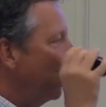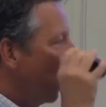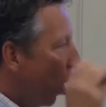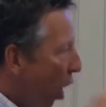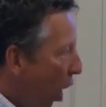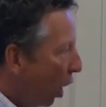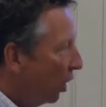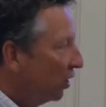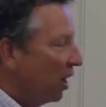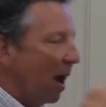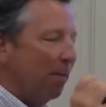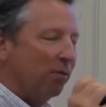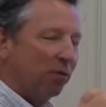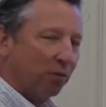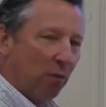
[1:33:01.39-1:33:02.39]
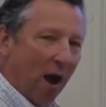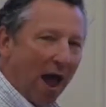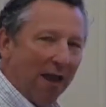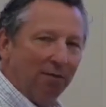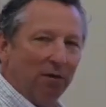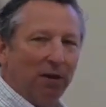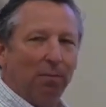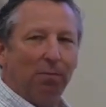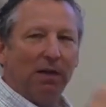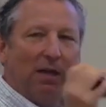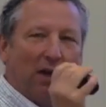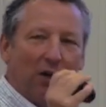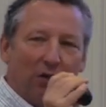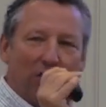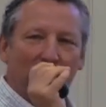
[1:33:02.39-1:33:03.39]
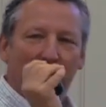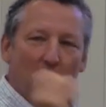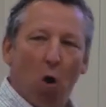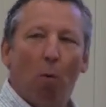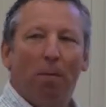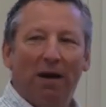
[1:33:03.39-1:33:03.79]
are having a hard time thriving because